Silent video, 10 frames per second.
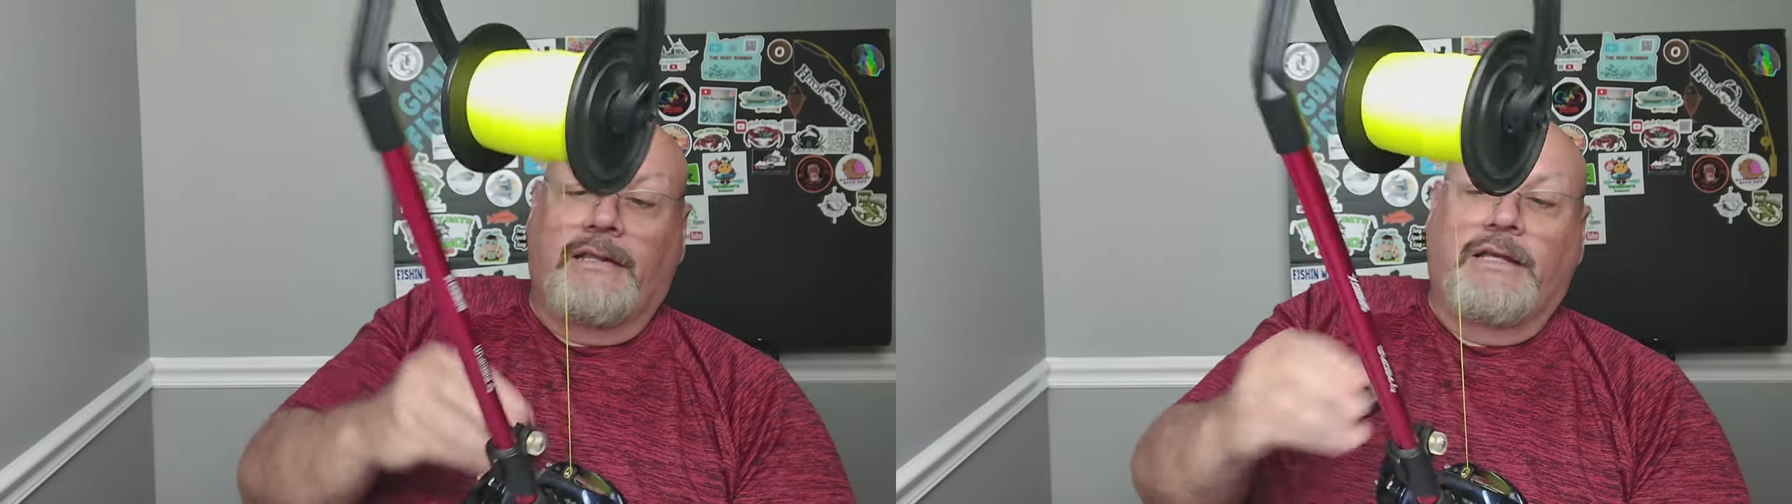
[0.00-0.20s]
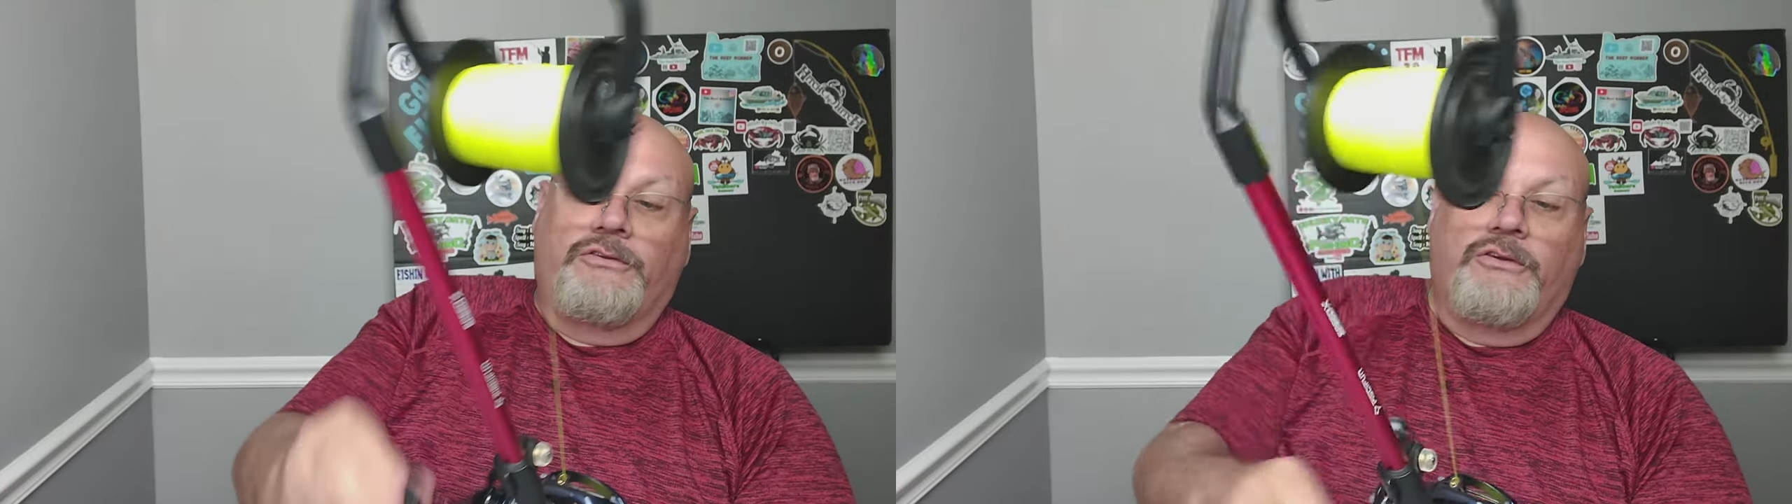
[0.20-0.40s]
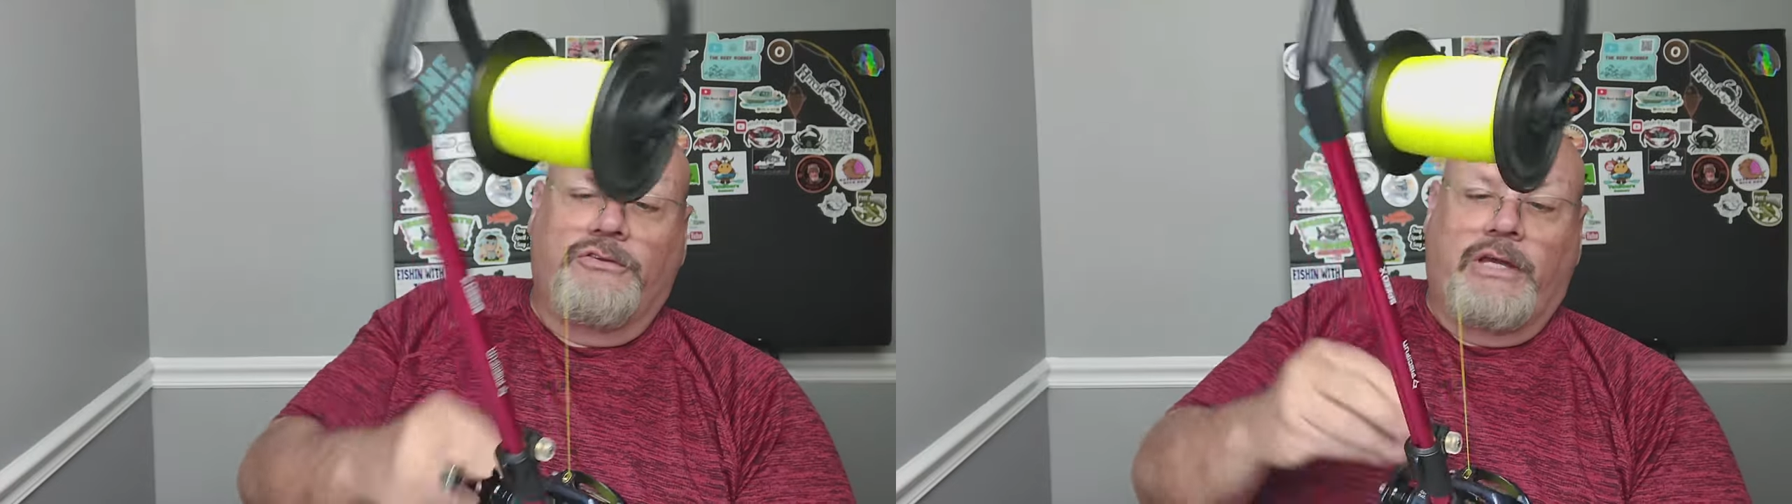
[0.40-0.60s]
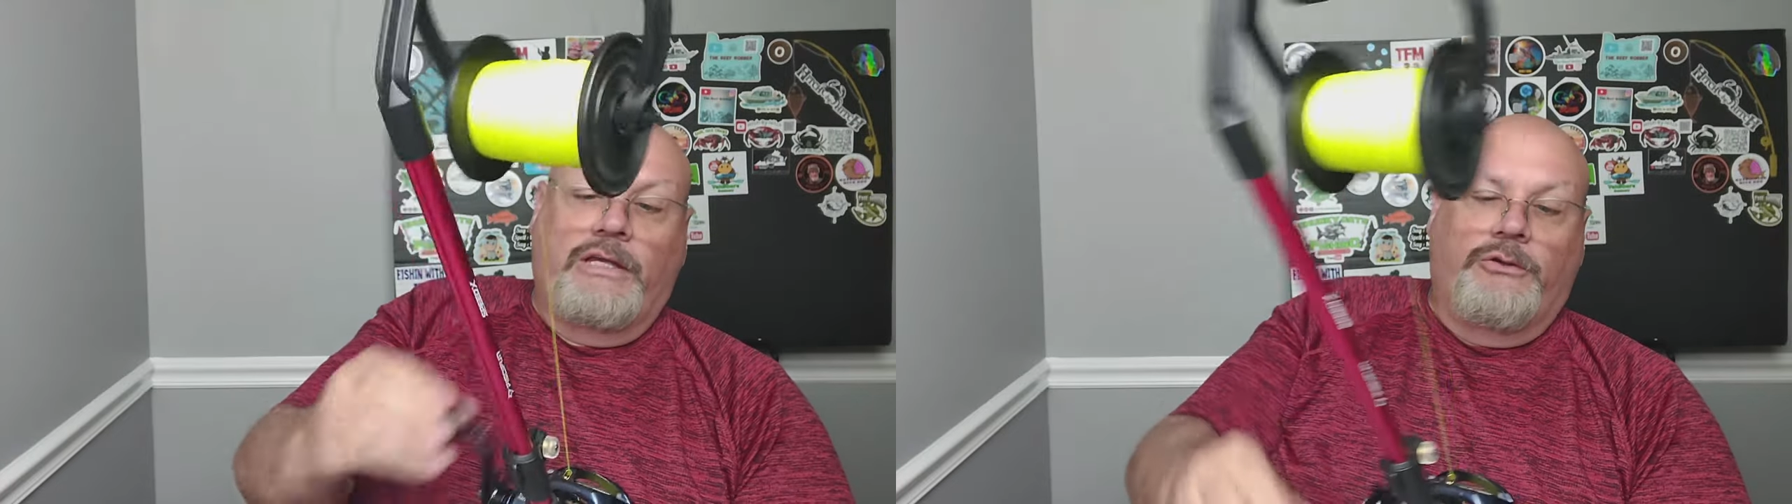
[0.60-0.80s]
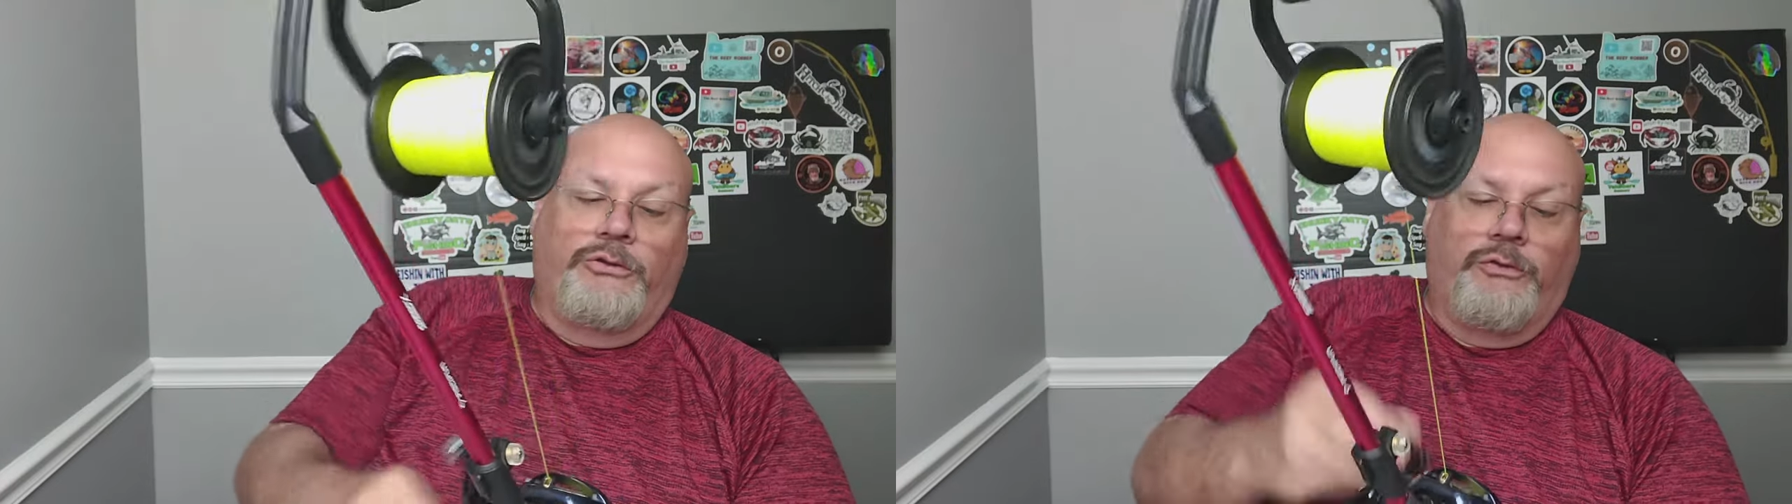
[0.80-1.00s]
this is
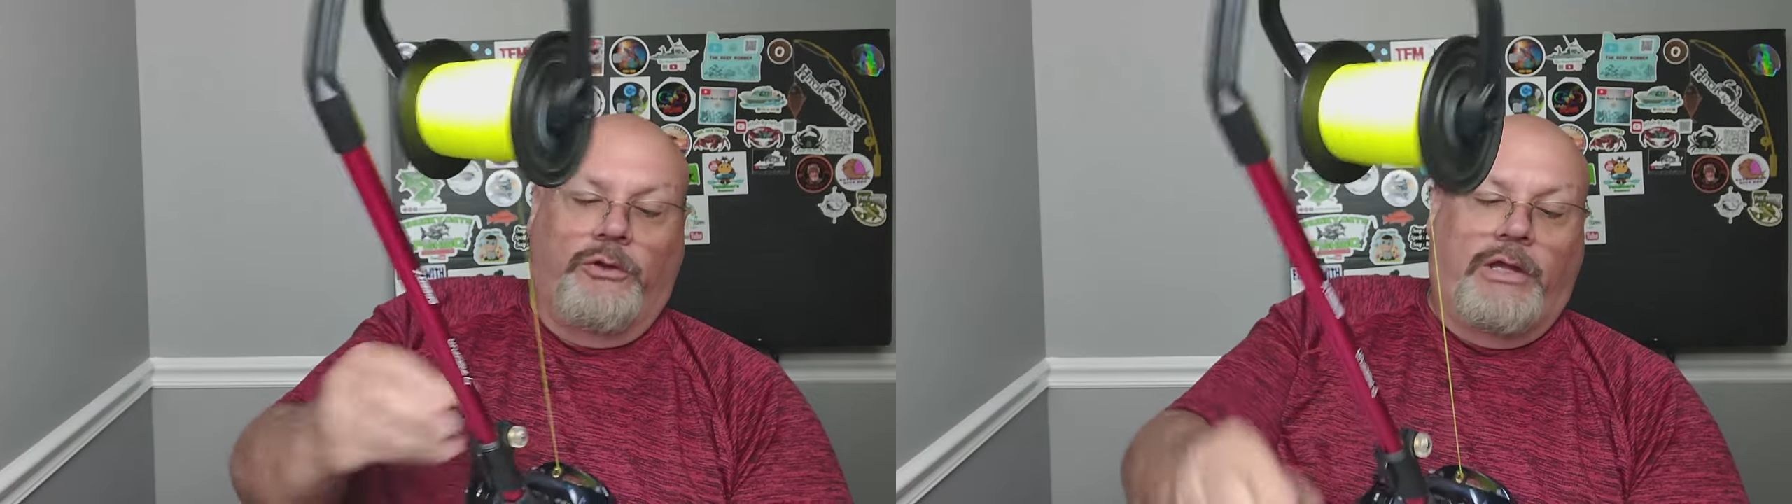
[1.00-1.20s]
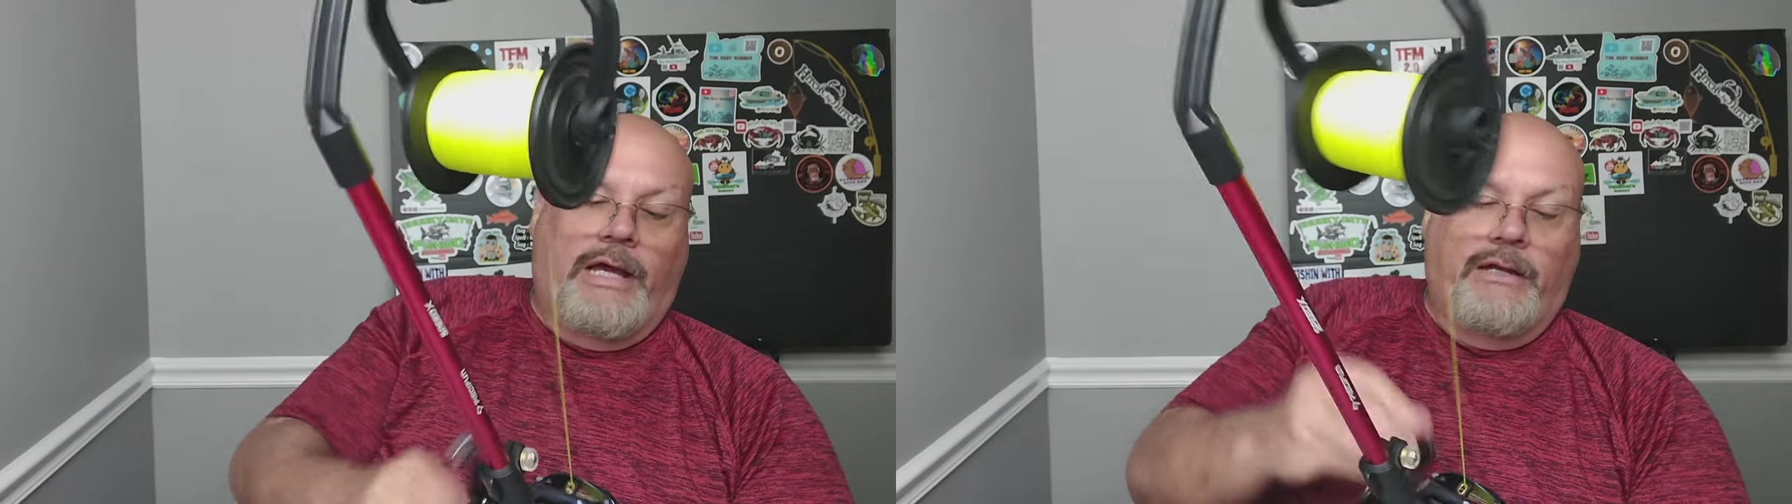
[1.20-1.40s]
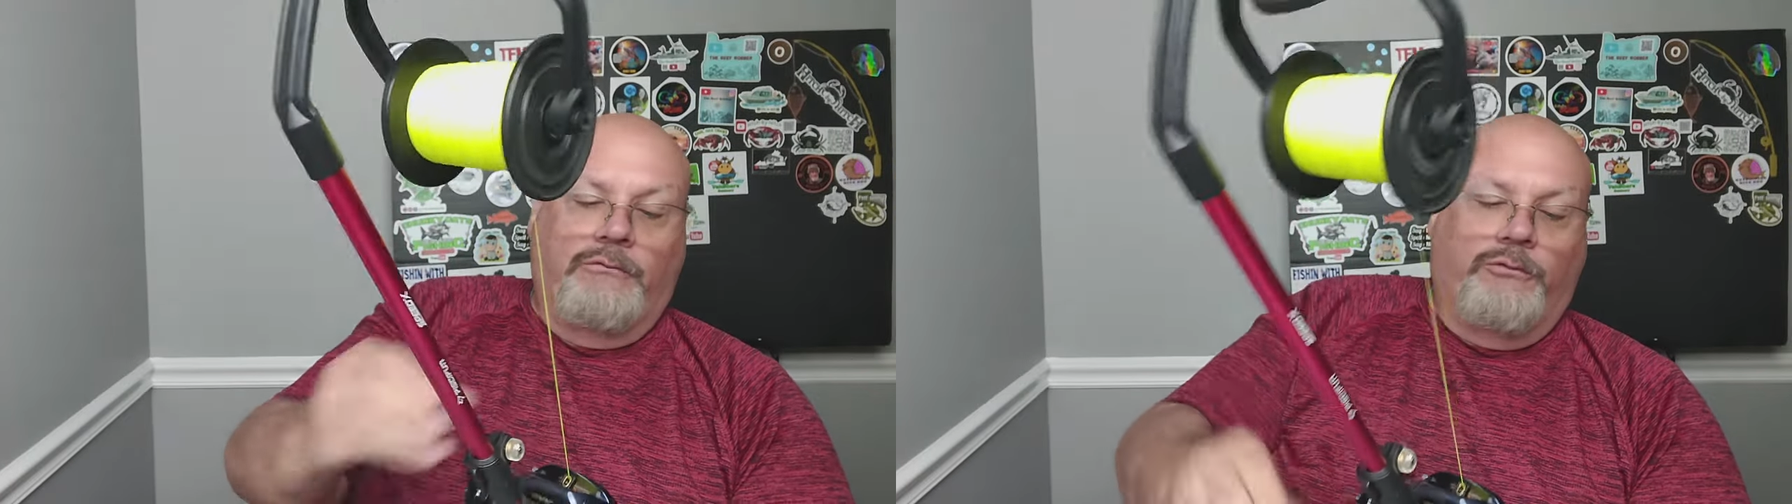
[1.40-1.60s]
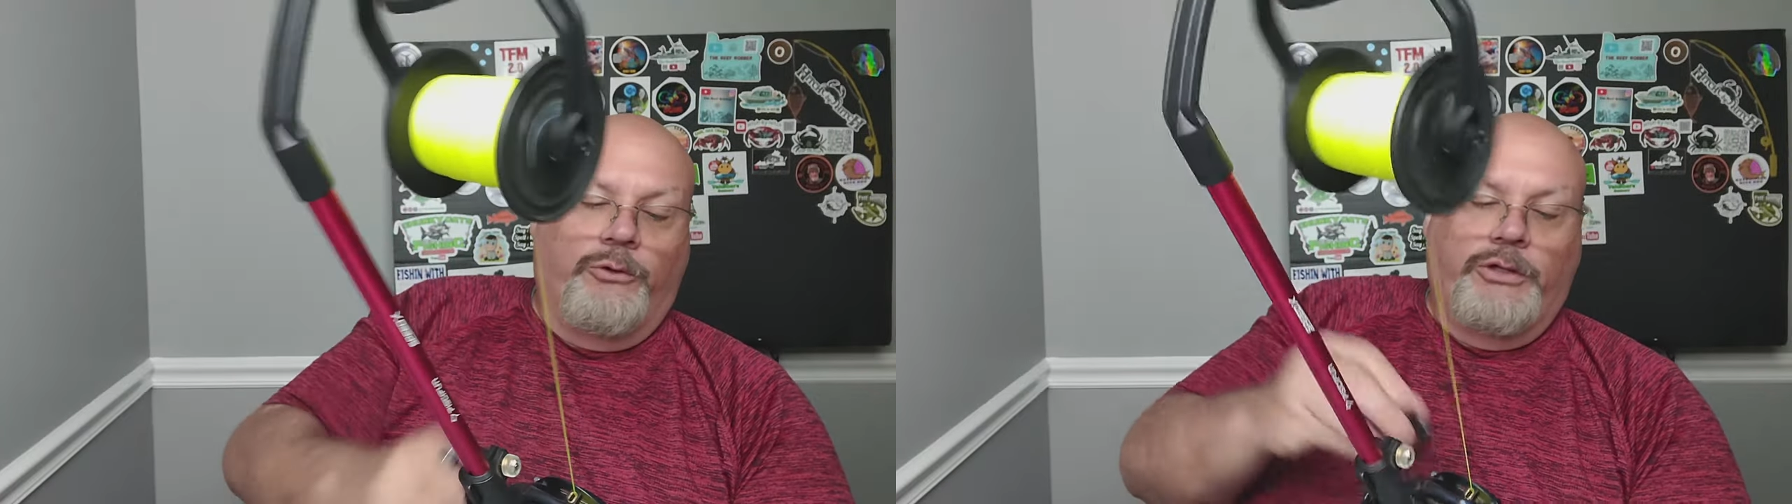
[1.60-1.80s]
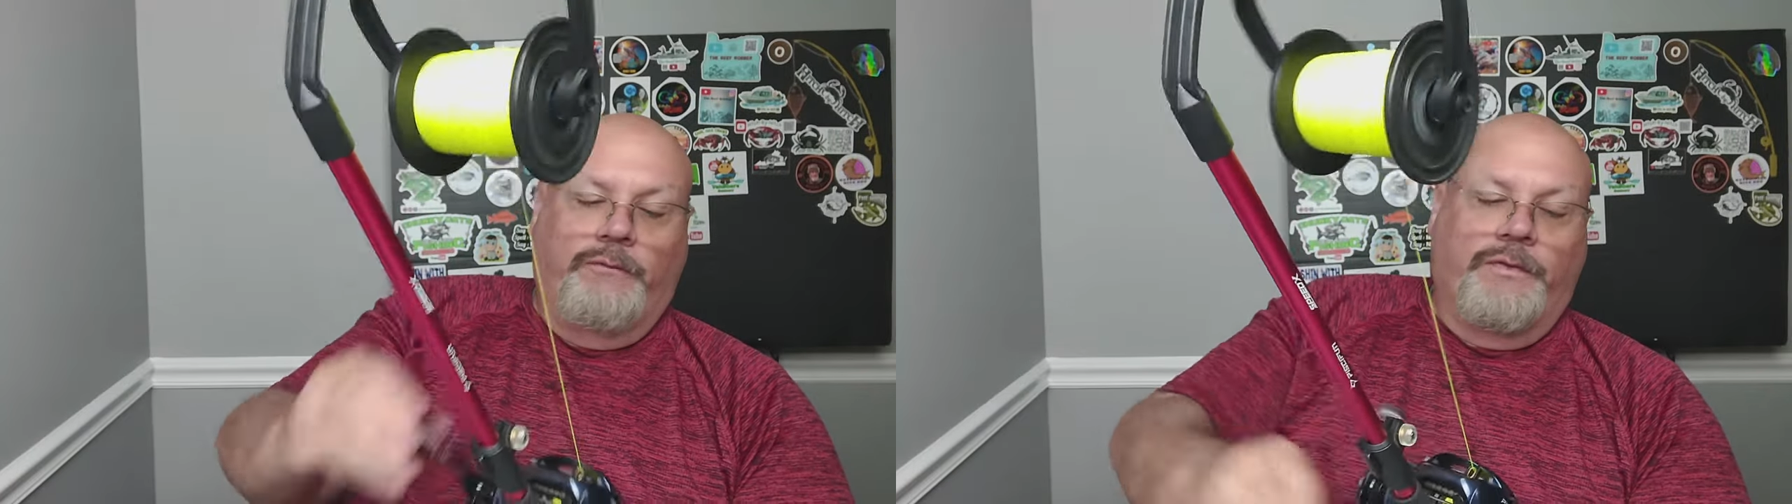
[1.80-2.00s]
a useful item
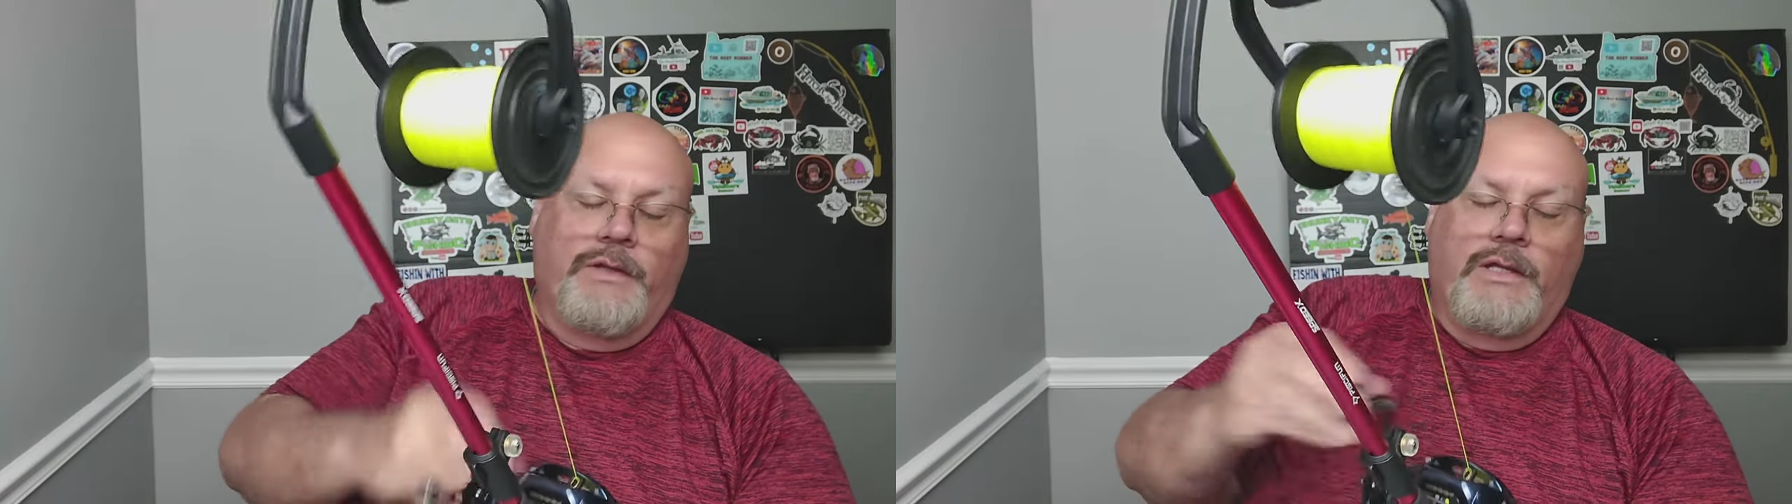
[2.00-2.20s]
for you